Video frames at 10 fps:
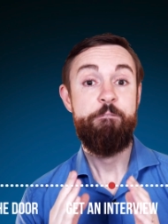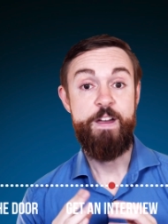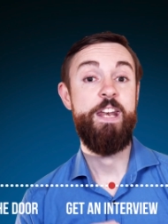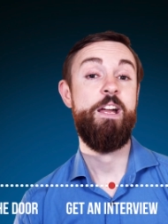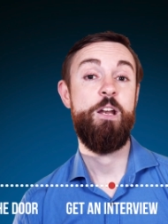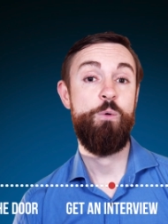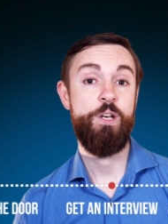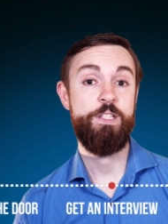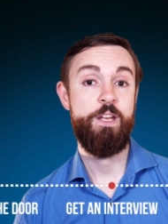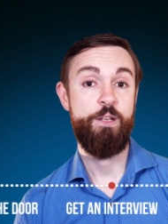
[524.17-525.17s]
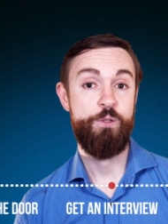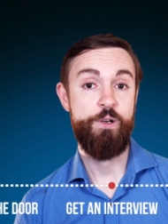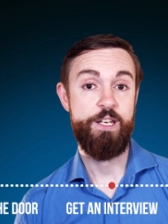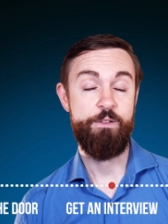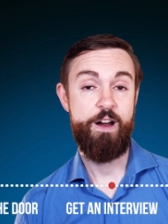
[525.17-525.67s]
then they're going to want to start
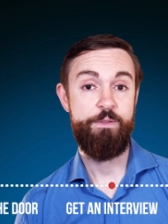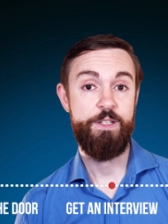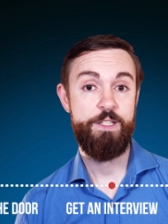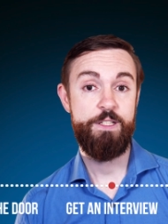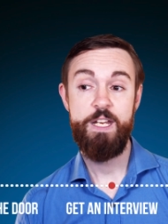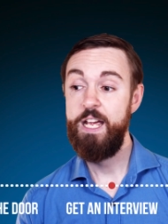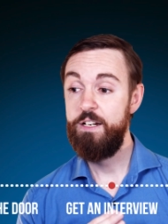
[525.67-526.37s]
talking to references.